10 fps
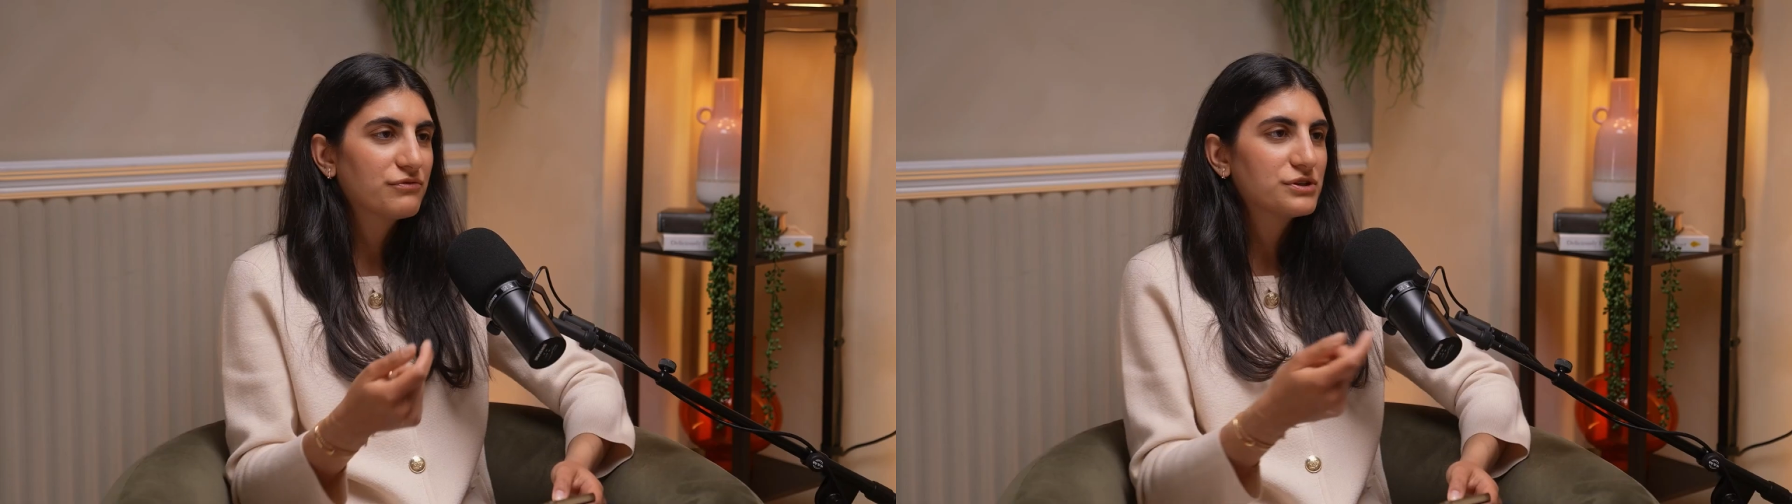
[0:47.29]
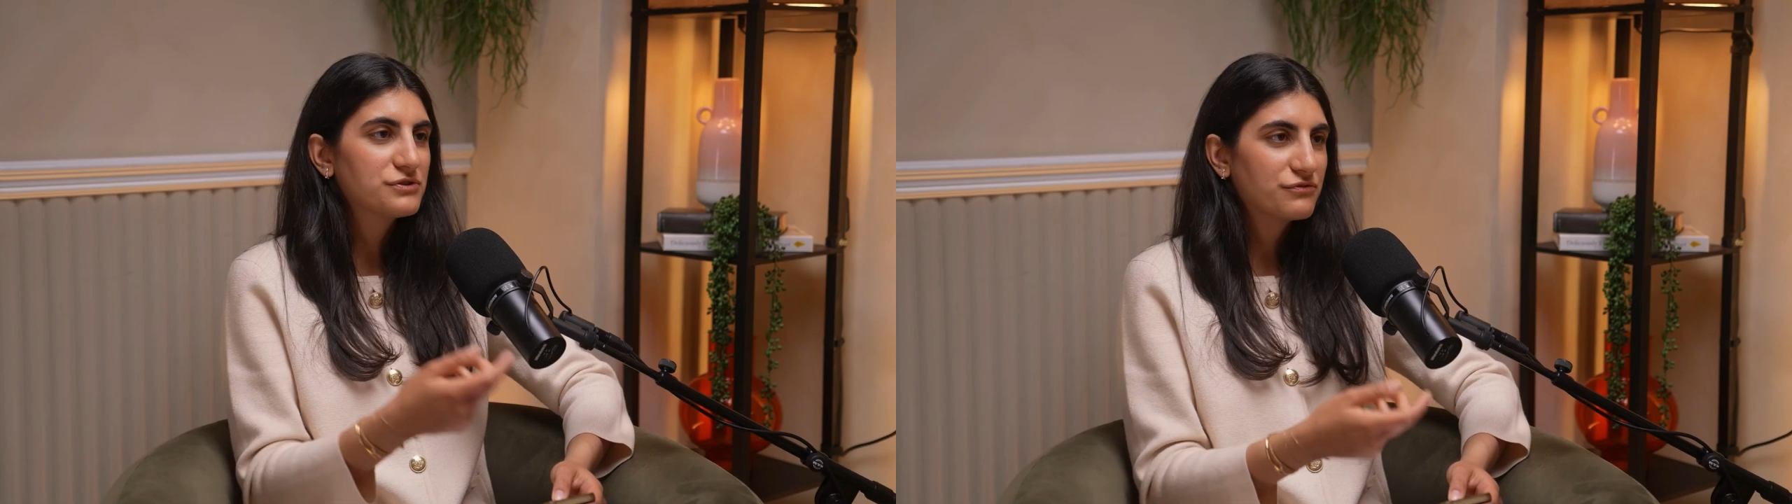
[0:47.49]

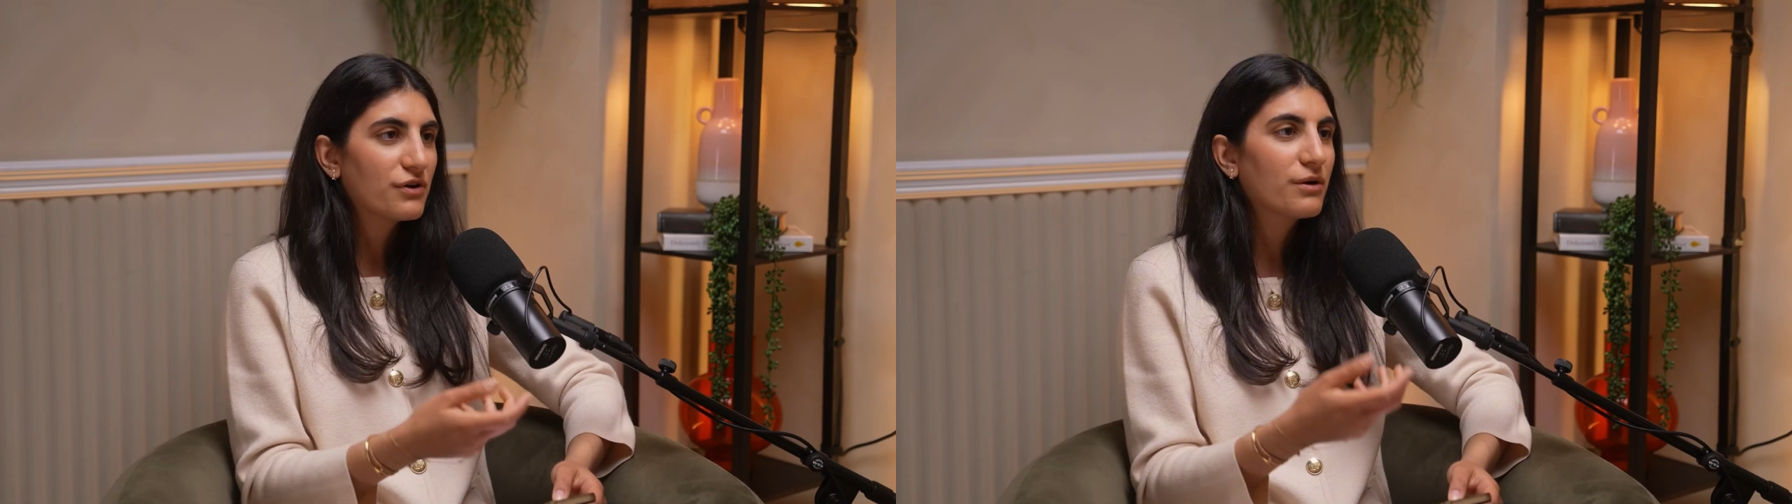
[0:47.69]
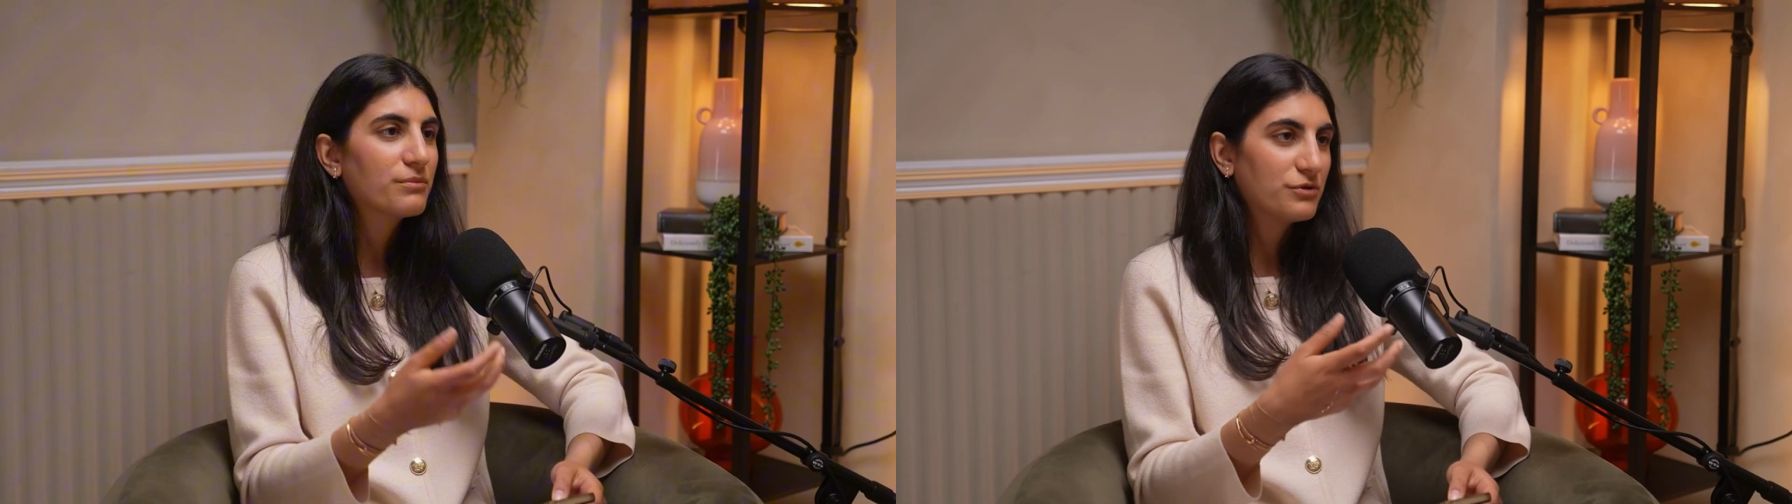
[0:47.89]
the ones
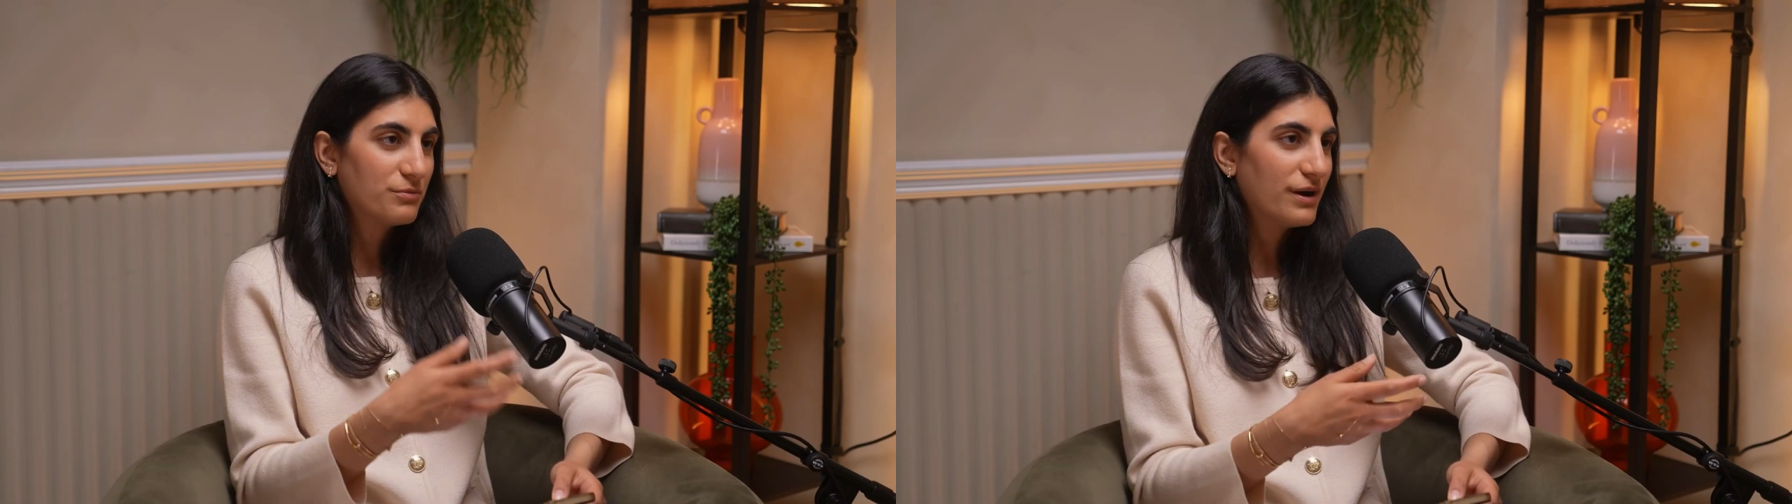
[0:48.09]
behind the